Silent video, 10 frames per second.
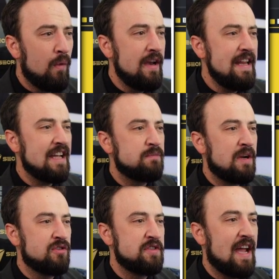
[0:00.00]
When an EX
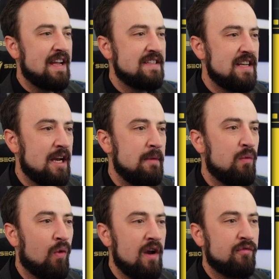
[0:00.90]
special attack hits an
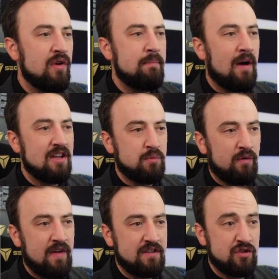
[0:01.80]
enemy, one of 3
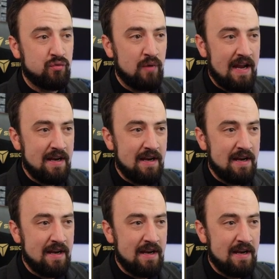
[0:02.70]
possible effects is